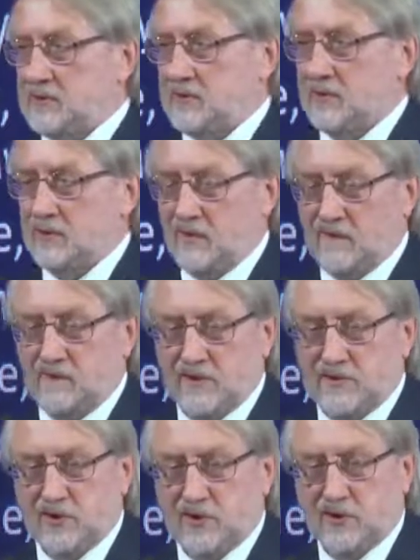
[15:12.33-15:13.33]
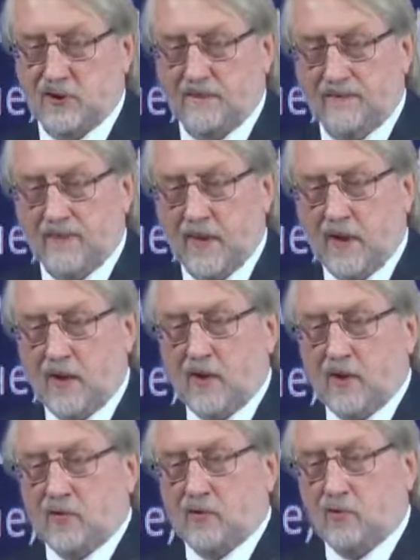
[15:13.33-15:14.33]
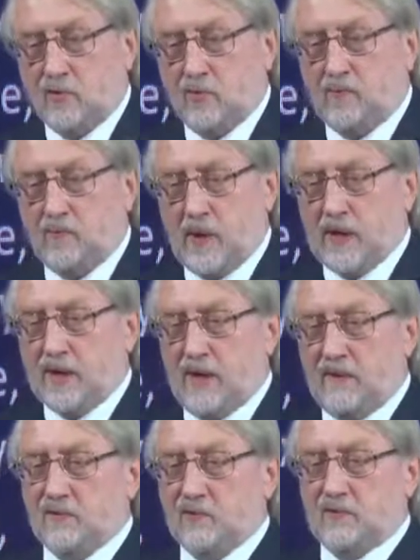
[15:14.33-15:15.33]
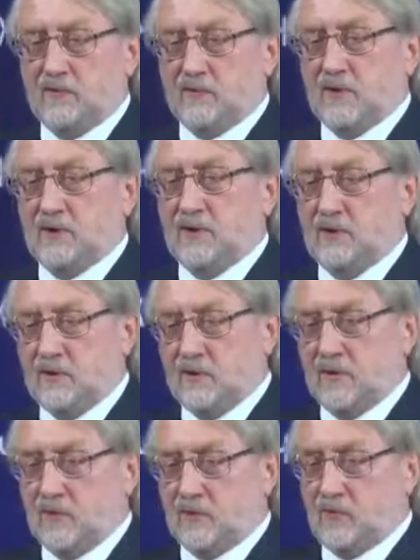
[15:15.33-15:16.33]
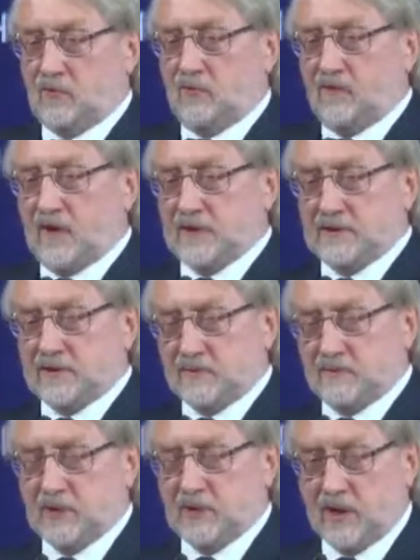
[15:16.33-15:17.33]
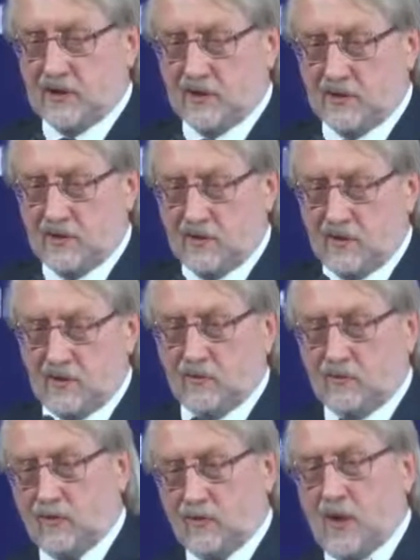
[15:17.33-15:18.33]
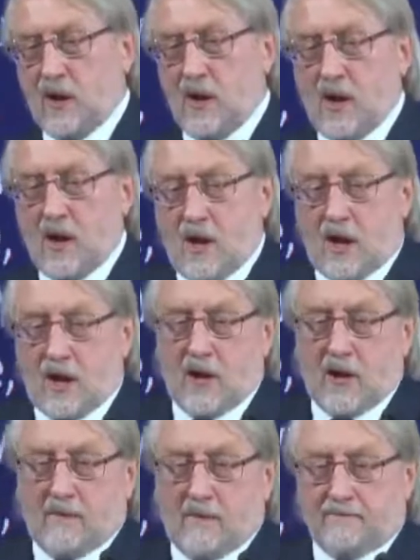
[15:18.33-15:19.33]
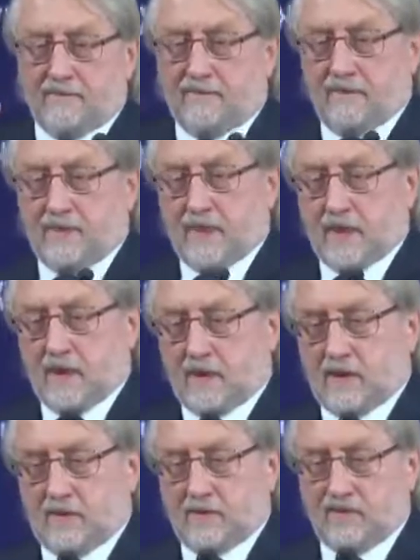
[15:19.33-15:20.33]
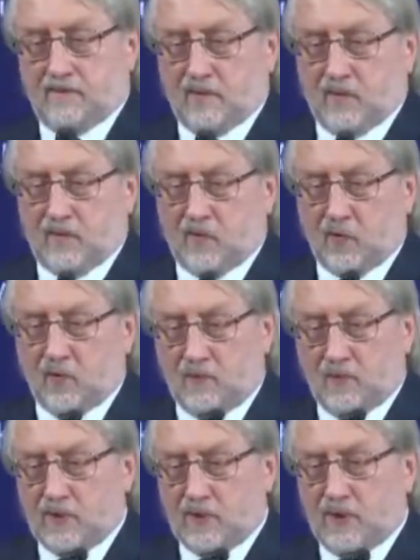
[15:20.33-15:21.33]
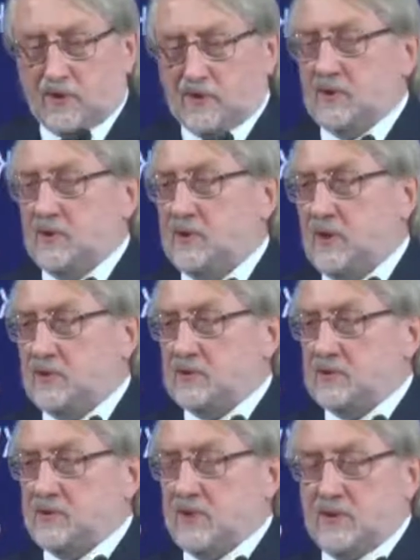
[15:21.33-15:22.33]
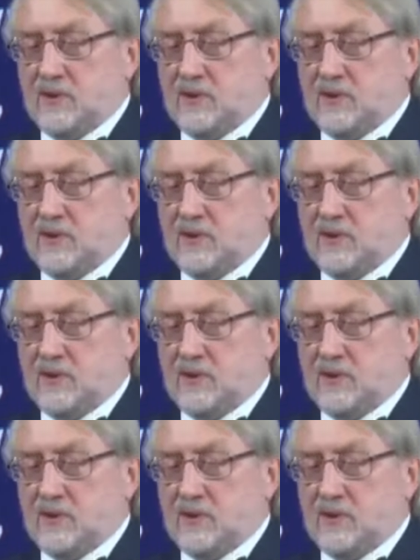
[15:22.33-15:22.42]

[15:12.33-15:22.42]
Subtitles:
we've seen that the results after the vaccination are quite good, the protection up to 90%. But currently, these vaccines are undergoing trials.